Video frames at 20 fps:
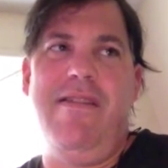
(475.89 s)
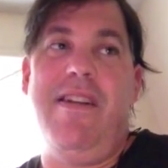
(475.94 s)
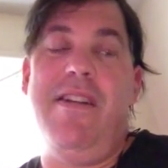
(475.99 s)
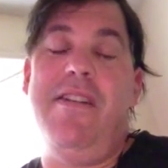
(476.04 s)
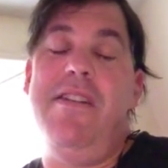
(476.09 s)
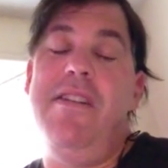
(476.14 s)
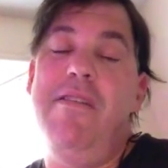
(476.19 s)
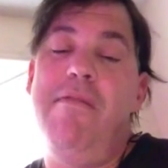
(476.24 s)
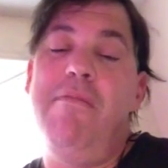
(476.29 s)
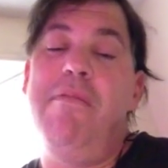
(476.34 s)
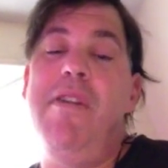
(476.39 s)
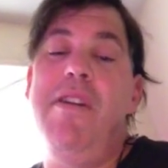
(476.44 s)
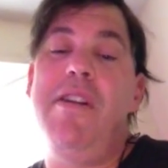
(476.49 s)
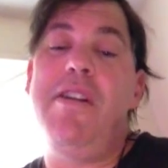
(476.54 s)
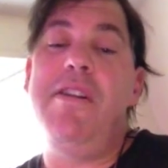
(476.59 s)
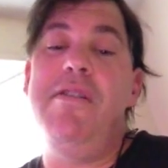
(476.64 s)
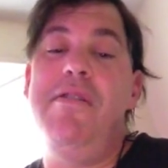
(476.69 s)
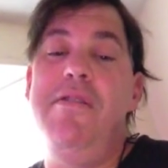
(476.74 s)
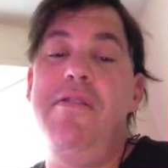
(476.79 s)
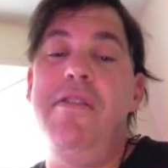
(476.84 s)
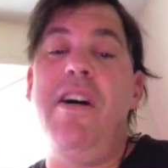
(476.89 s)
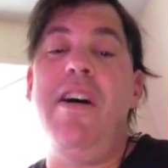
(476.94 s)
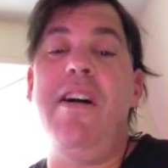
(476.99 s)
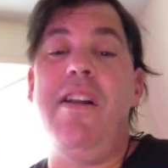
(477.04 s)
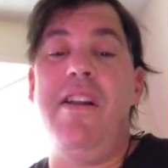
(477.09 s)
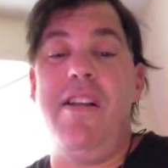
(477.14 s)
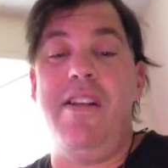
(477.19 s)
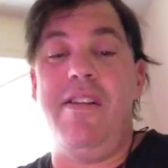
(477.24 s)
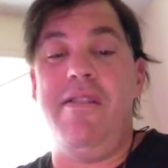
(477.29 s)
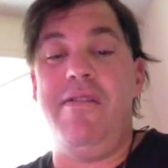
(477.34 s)
I did a pretty good
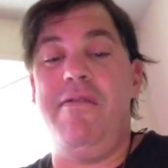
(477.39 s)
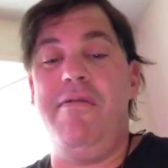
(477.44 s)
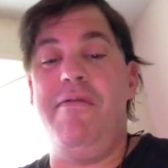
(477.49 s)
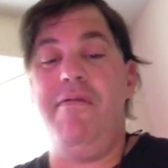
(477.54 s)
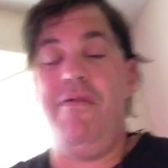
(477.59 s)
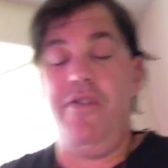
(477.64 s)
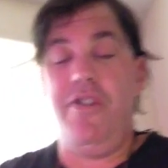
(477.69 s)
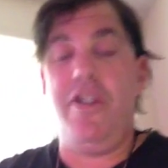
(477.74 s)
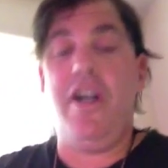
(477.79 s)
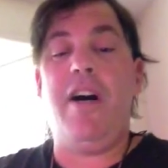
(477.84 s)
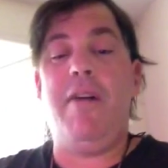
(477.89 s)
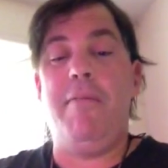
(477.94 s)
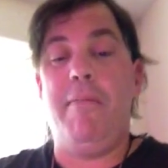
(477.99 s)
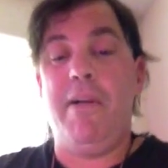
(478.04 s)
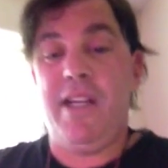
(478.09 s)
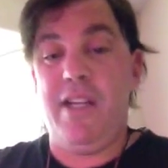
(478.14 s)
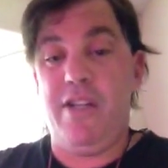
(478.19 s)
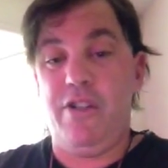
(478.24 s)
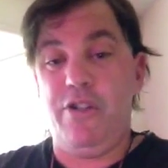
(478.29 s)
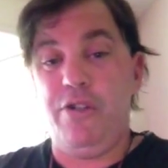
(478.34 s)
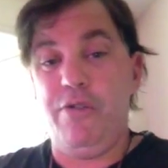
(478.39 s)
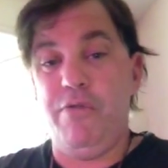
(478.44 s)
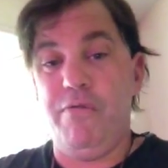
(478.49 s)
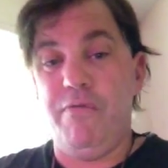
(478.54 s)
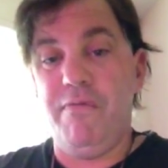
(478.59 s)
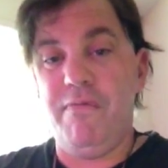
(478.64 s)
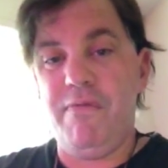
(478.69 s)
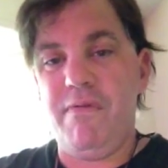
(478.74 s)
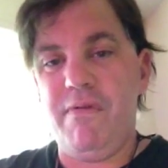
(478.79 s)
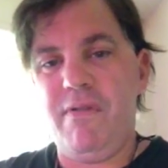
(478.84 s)
job at it
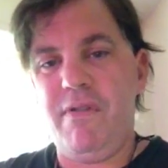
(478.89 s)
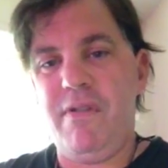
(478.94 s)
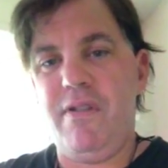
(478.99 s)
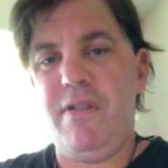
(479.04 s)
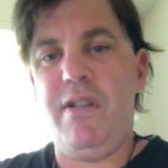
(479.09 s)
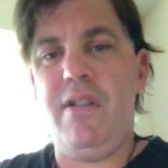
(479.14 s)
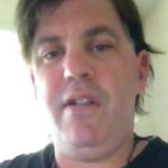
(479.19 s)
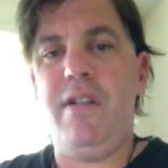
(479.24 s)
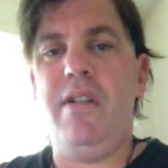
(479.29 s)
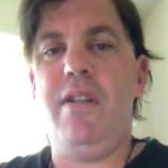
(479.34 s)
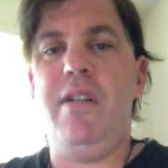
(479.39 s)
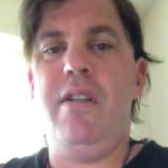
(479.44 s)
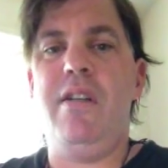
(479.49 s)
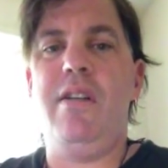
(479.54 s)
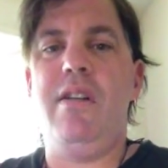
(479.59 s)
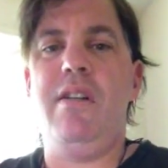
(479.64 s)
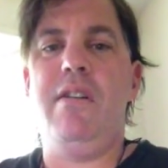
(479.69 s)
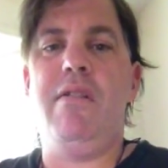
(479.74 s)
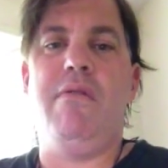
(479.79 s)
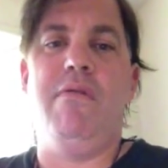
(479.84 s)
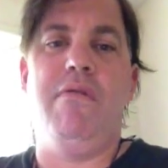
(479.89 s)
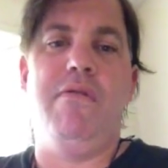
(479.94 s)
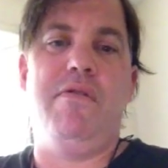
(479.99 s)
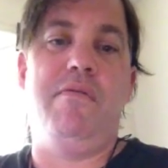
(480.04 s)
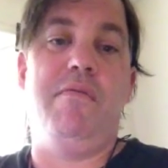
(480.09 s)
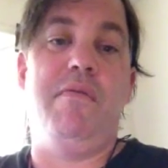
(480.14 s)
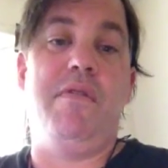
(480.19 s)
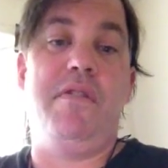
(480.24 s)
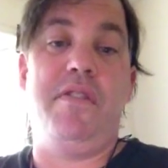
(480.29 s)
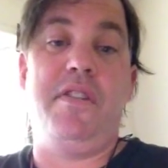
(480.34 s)
too. Of course,
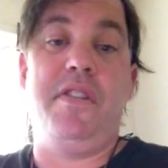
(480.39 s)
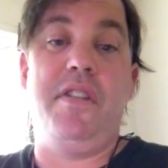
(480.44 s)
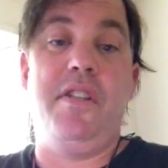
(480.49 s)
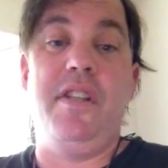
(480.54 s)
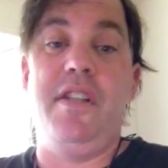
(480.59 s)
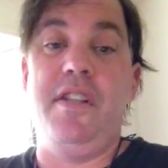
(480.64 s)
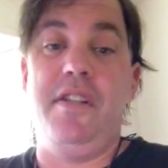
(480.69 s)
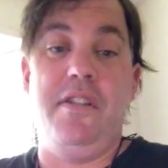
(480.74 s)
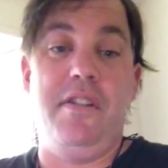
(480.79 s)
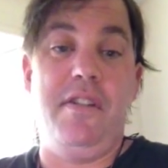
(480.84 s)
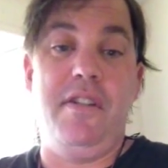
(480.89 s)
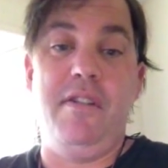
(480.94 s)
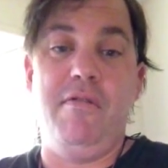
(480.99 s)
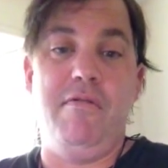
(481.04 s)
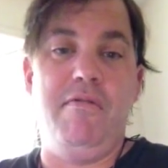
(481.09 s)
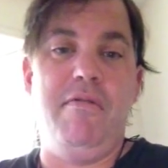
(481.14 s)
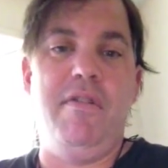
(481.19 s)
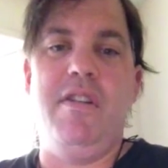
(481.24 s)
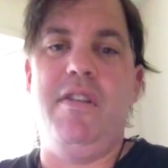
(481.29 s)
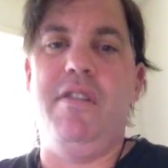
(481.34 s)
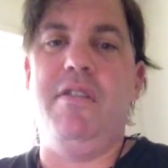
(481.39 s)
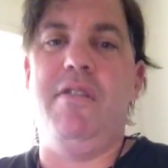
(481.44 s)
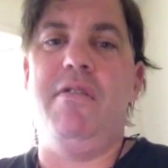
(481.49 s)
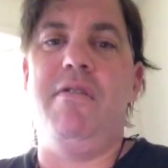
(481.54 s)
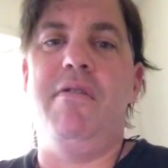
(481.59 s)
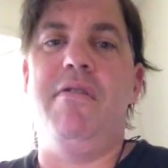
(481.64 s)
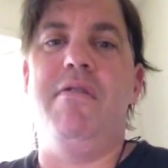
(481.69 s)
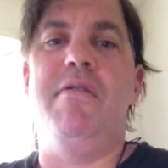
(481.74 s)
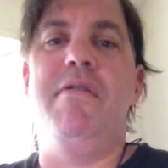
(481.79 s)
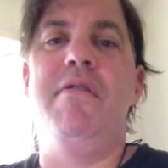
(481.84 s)
what she didn't know didn't
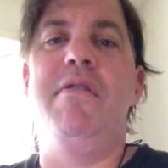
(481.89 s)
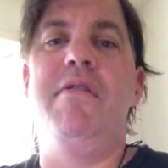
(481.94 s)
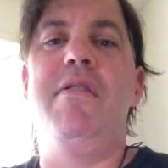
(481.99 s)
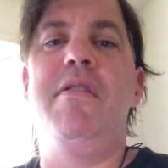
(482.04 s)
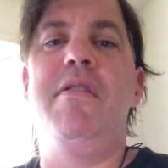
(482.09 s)
hurt her.